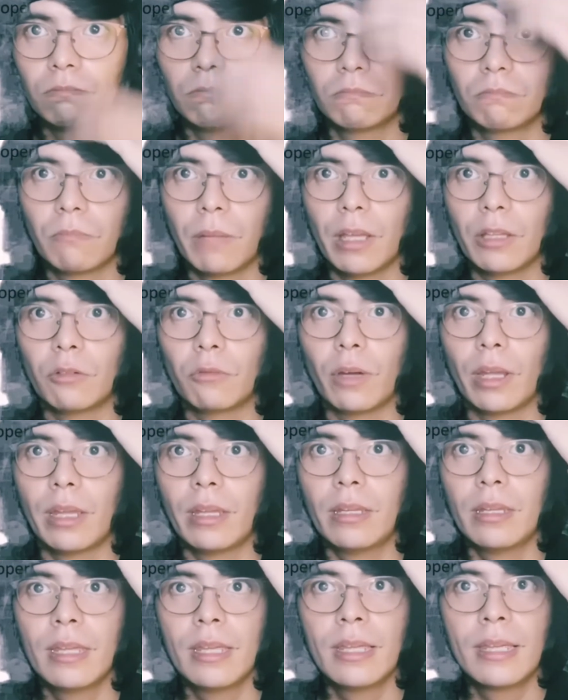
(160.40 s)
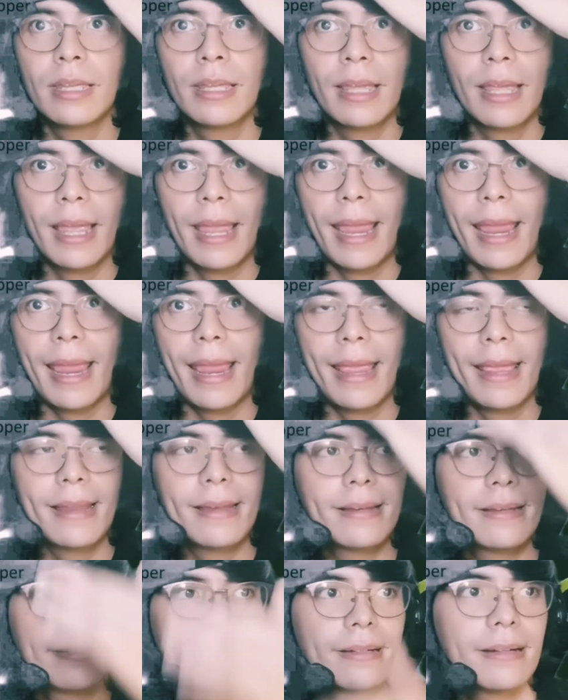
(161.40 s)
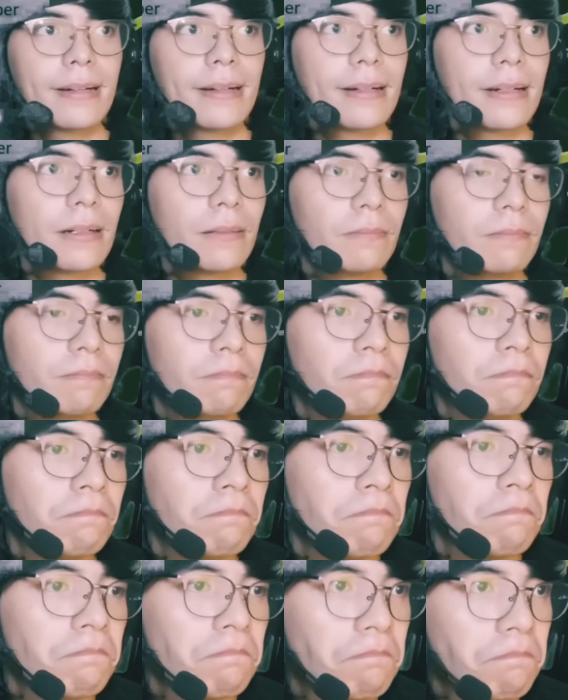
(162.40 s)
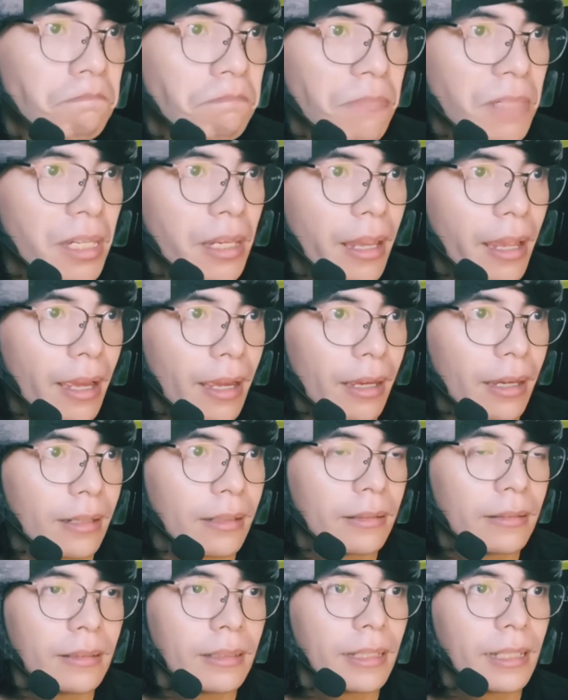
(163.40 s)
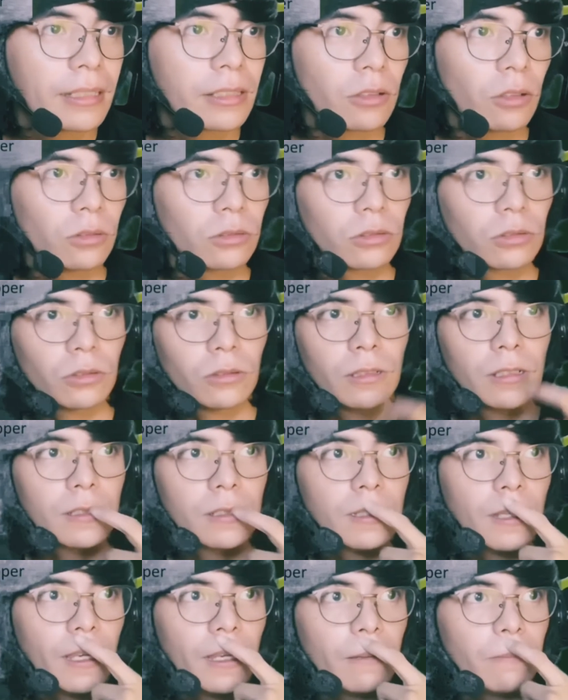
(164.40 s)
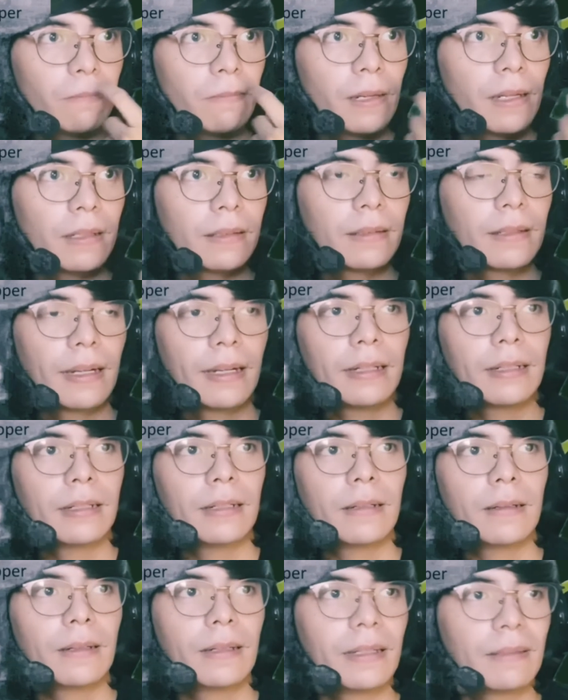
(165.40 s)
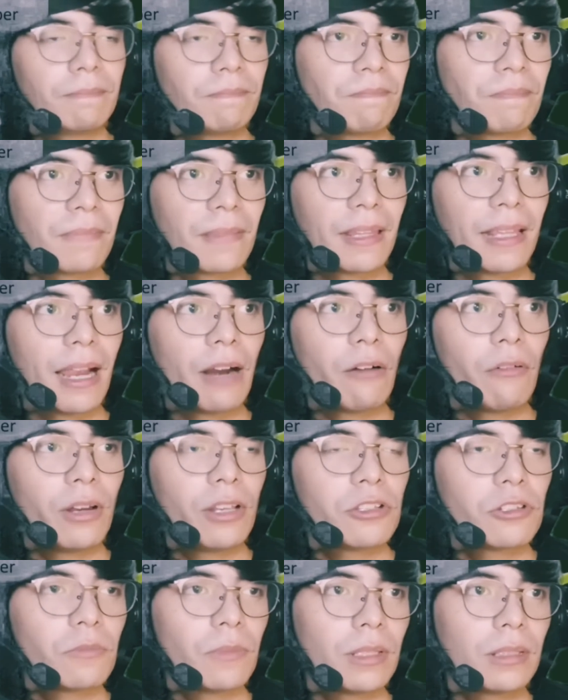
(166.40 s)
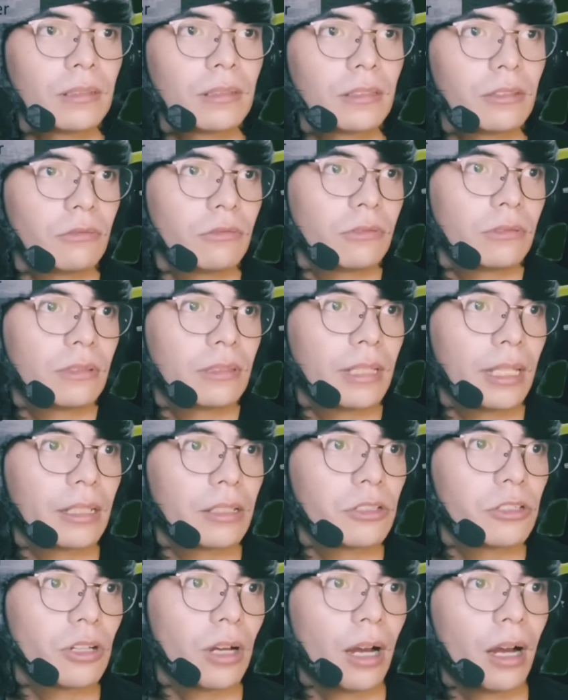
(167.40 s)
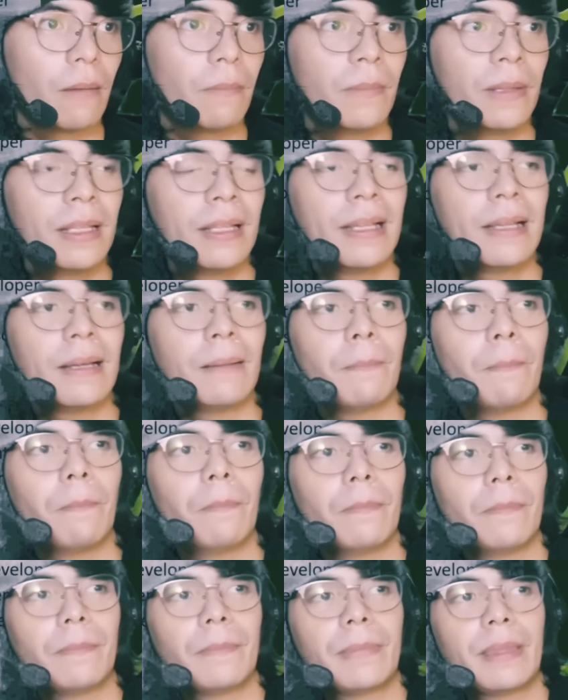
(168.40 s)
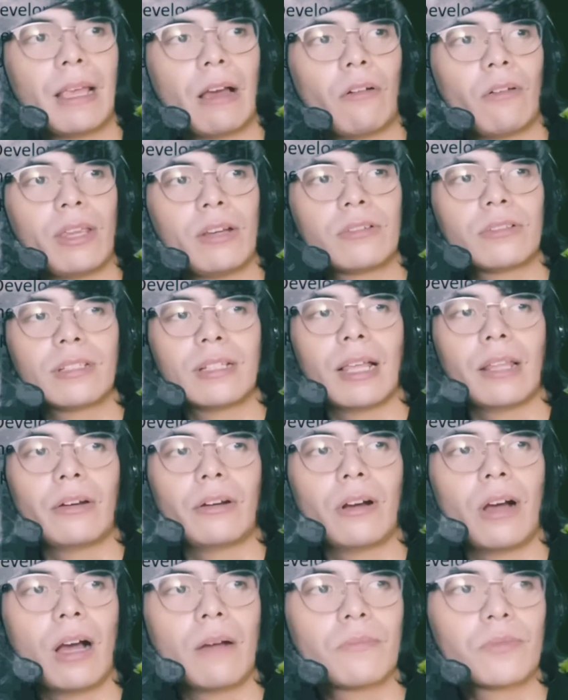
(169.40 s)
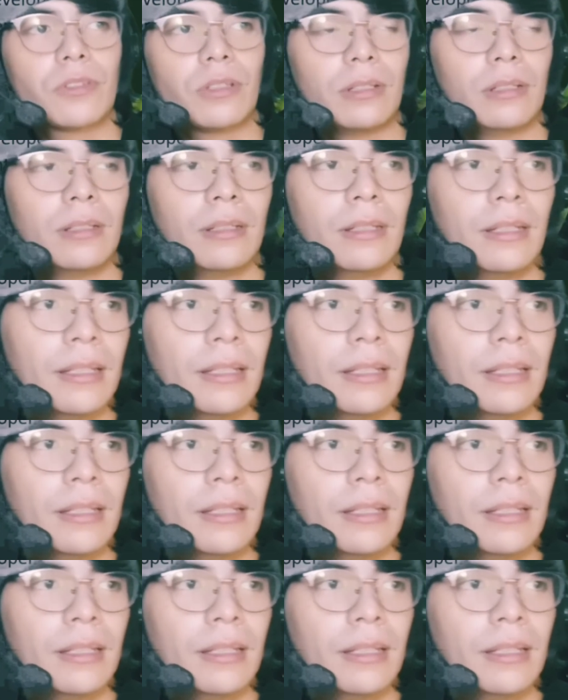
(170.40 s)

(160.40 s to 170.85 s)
by the way. And yeah, it's also the same arrangement. You get a job. Now here's another option: